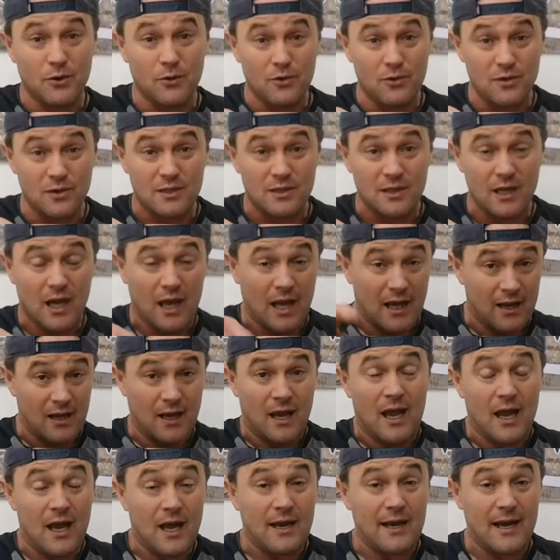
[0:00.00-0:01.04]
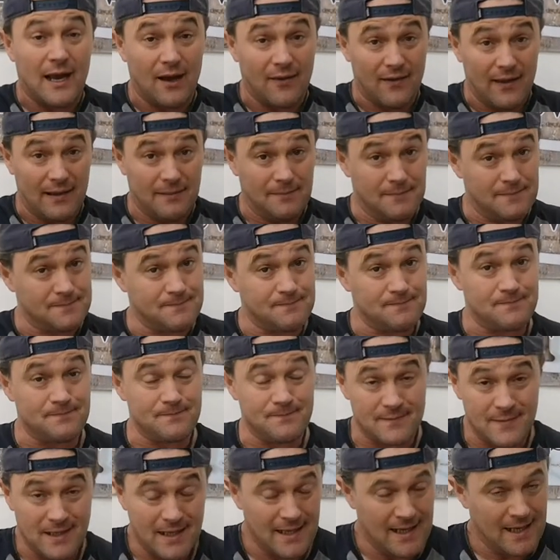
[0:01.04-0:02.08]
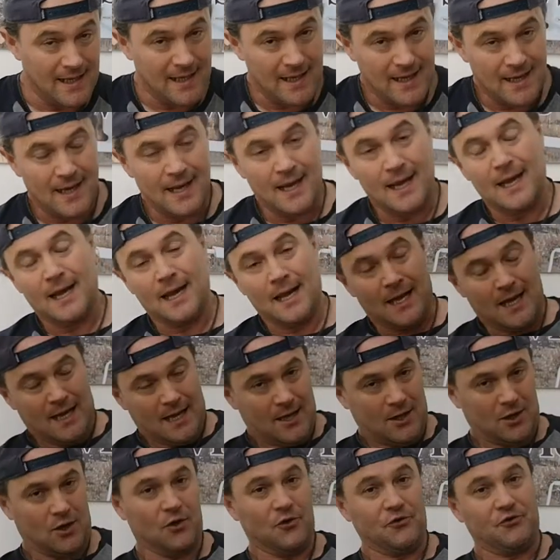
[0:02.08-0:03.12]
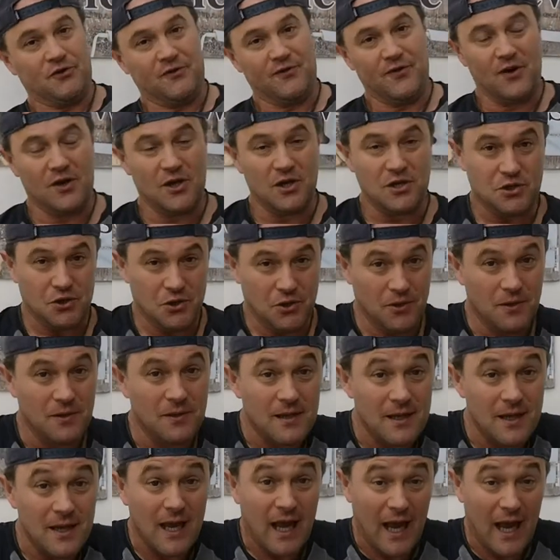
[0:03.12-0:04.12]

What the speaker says: tools. Now then, controversial.